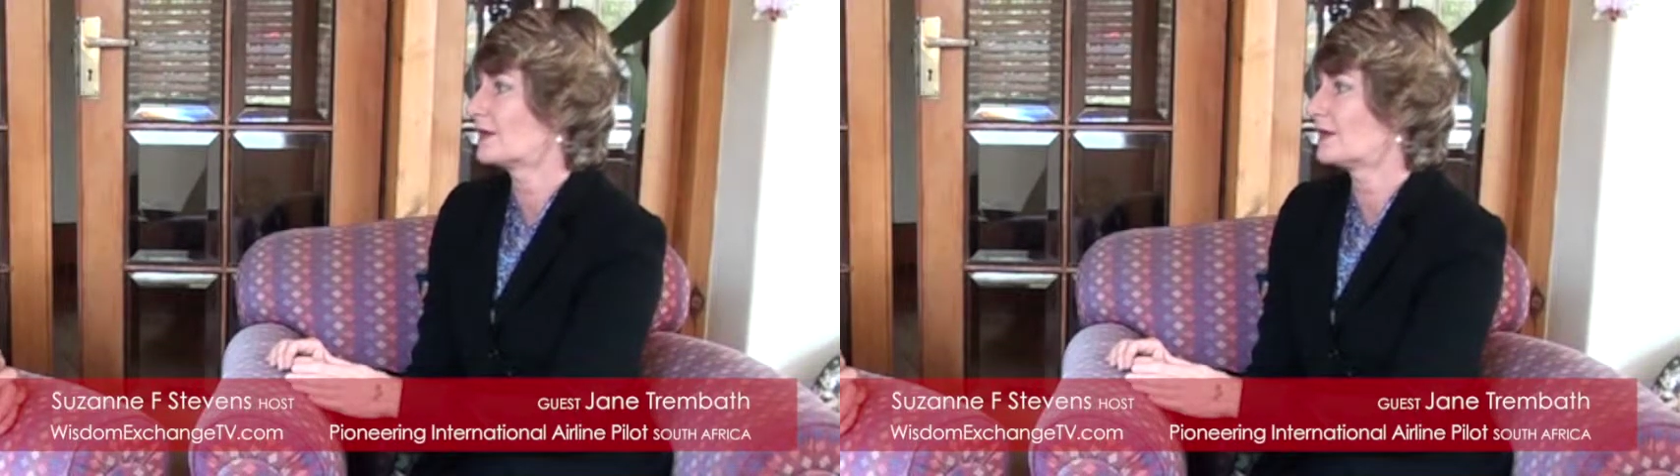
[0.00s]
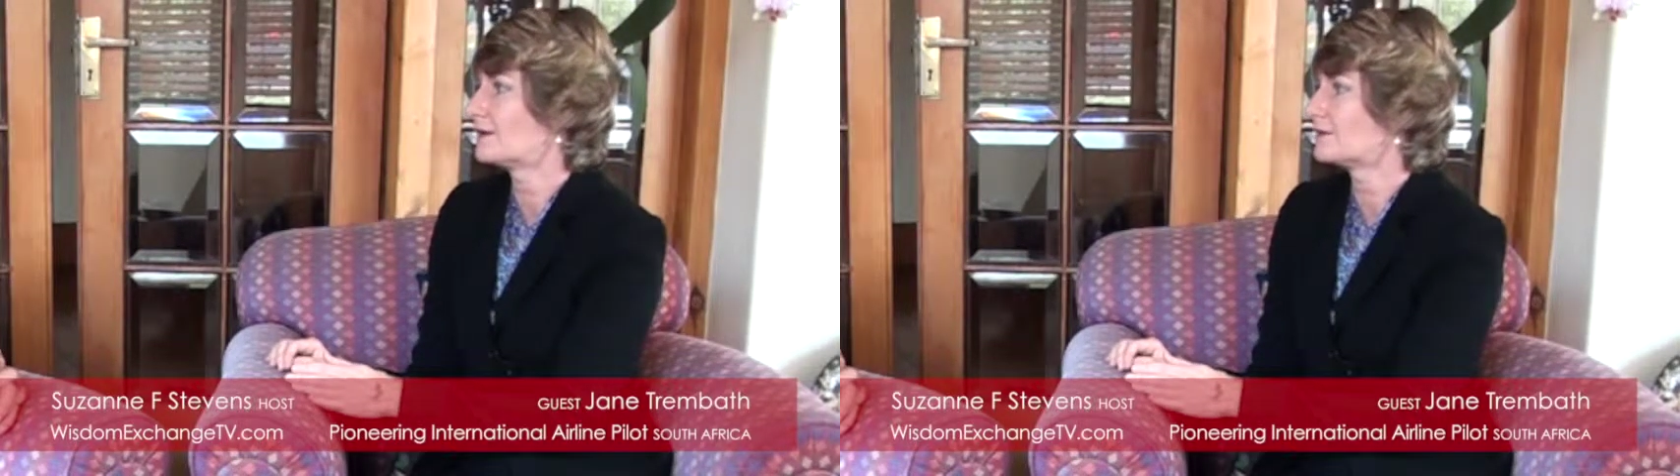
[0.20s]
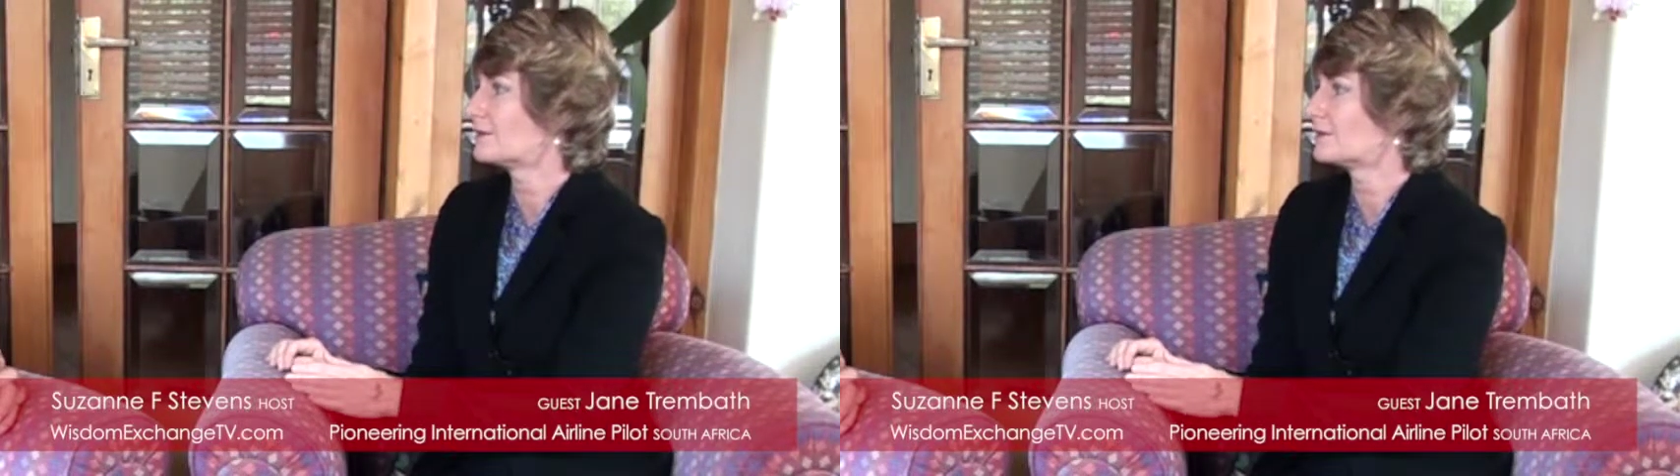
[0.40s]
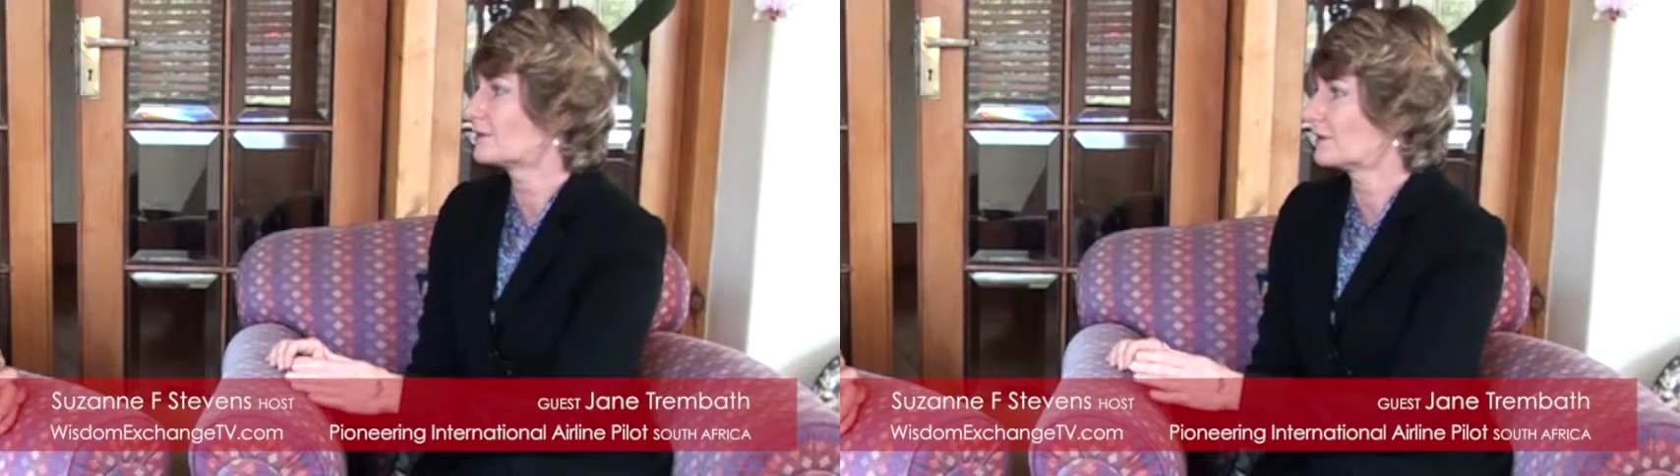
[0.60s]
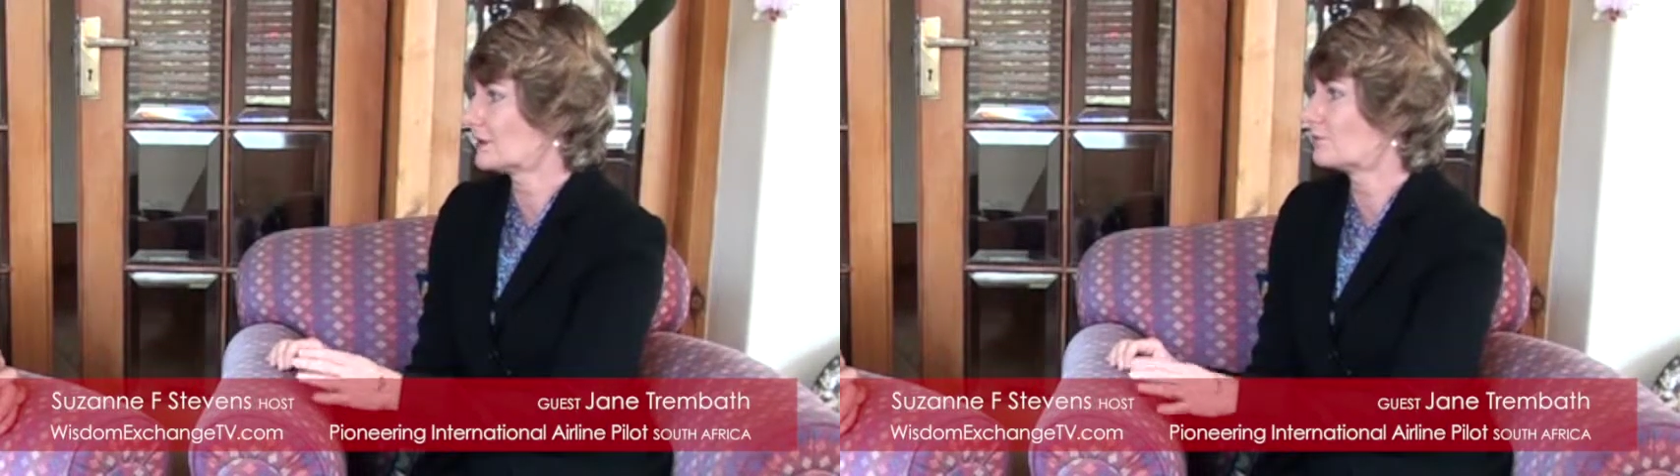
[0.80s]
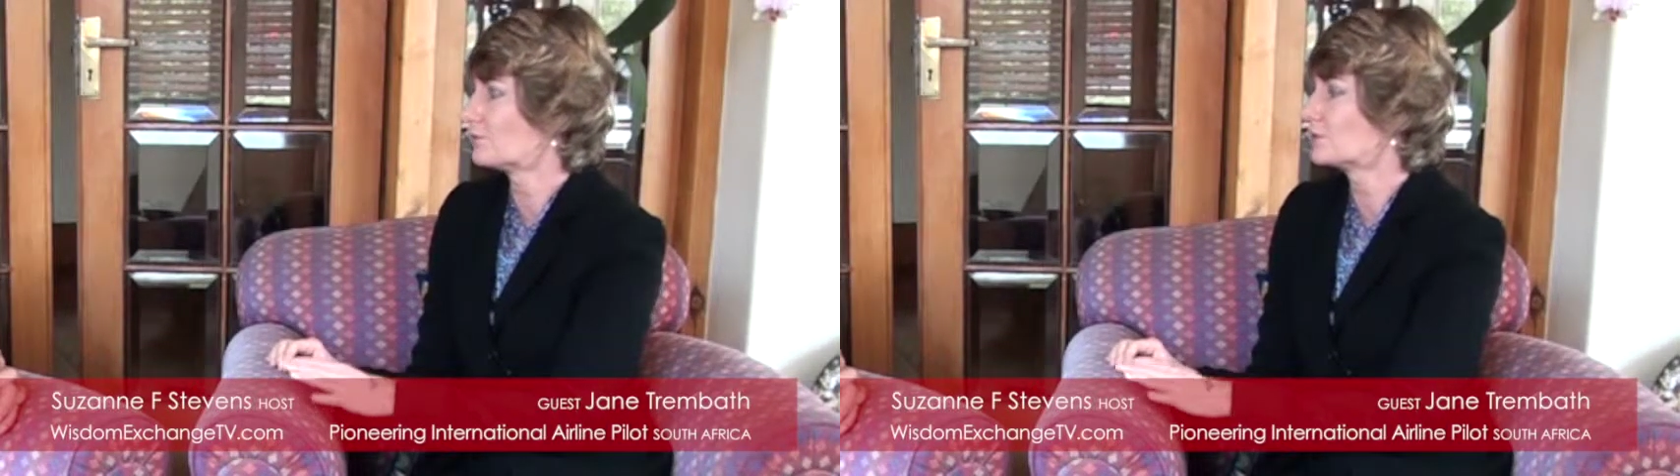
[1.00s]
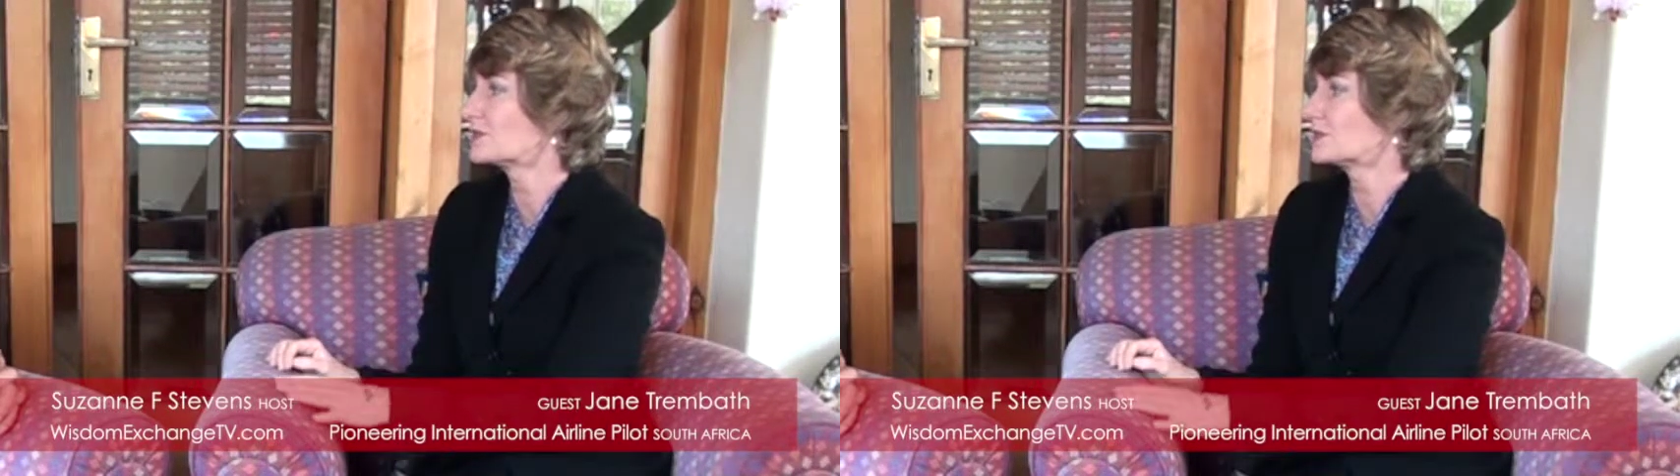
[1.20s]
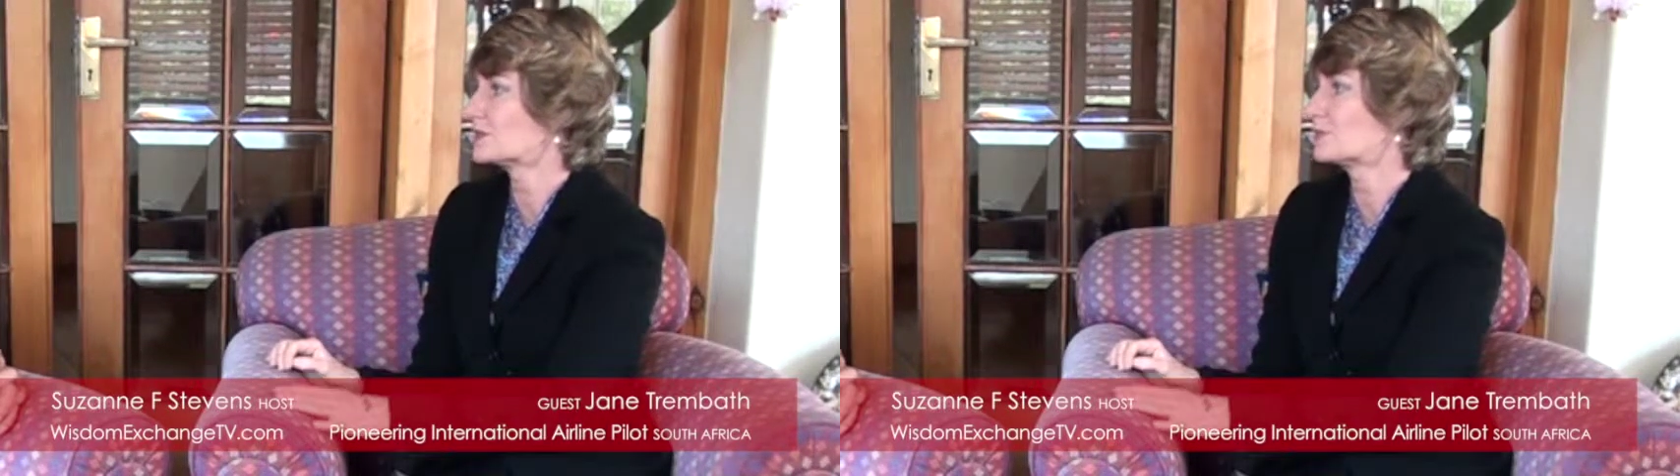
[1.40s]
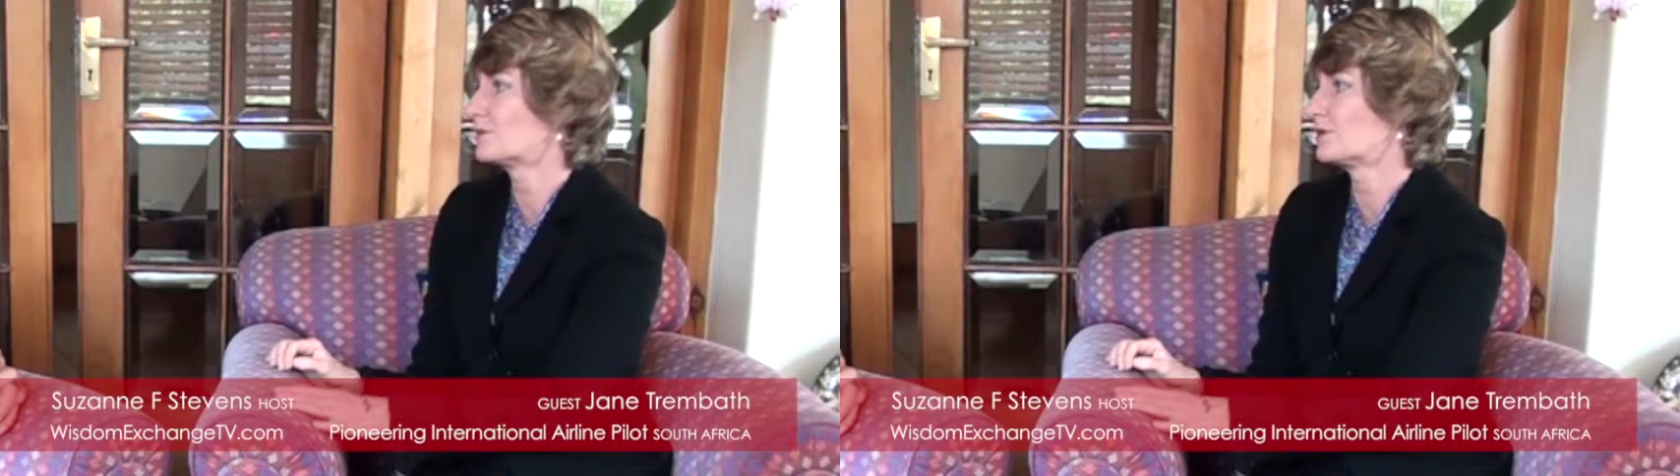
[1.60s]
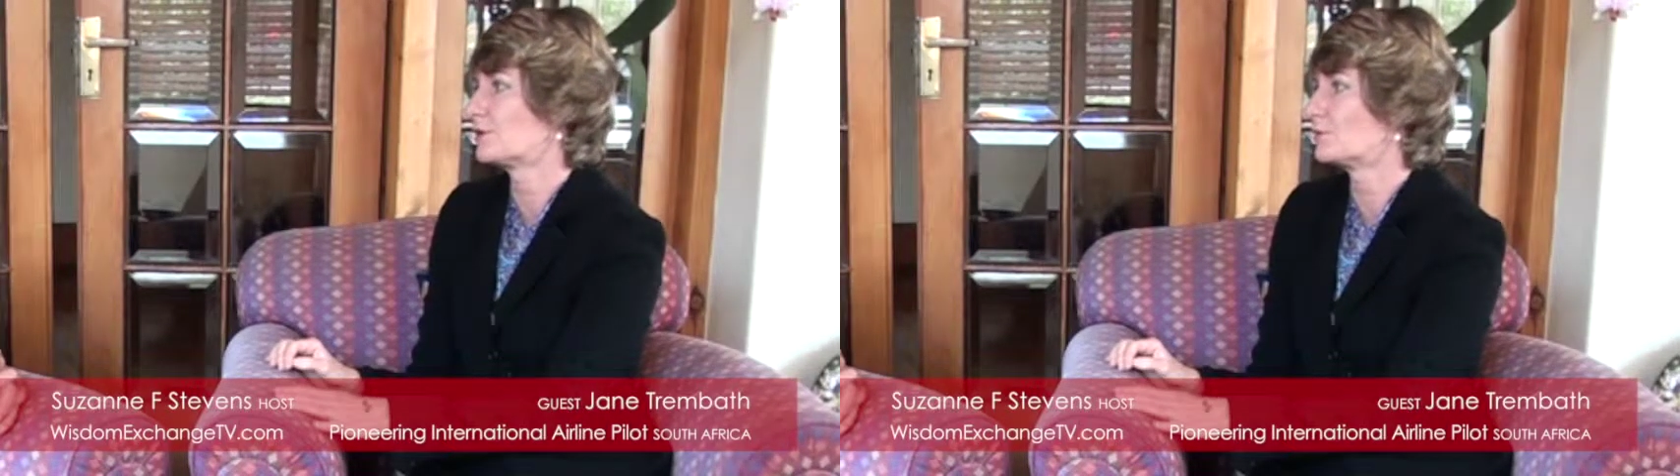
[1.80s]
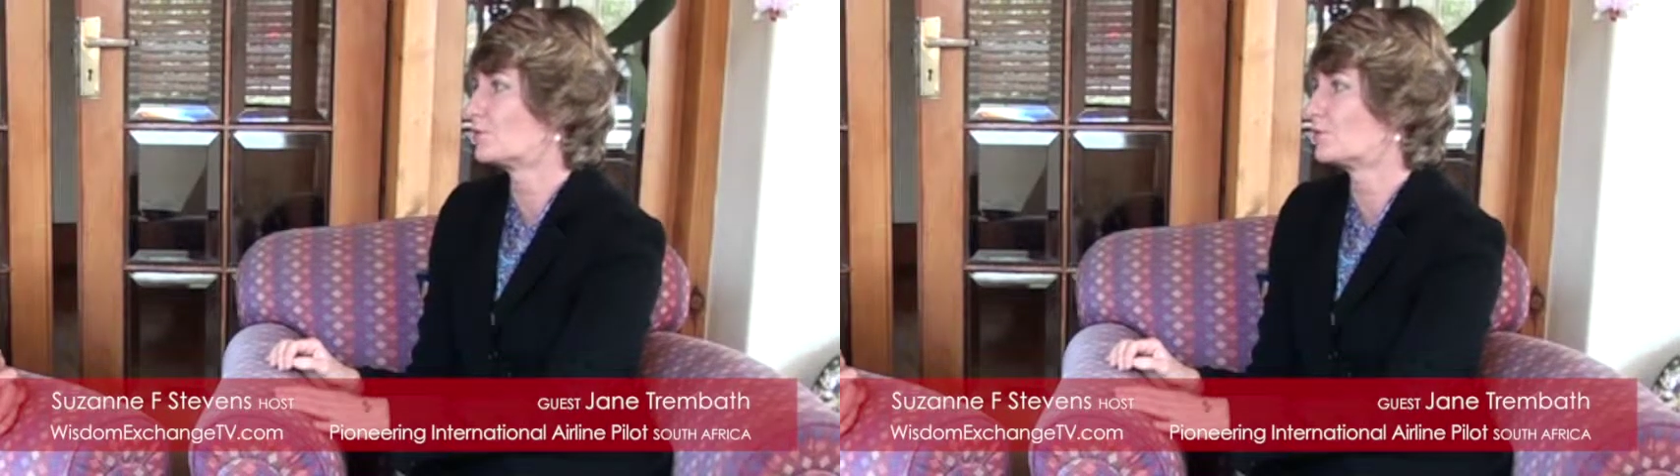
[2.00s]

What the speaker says: in enforcing discipline on